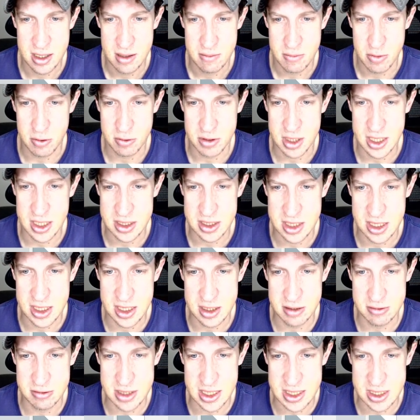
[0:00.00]
But what that's going to
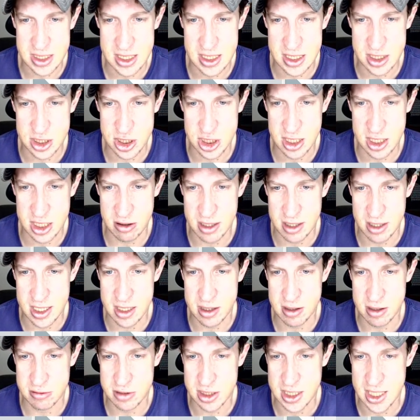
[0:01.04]
do is that's going to generate
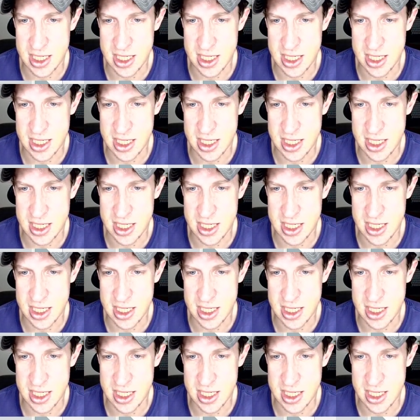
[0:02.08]
those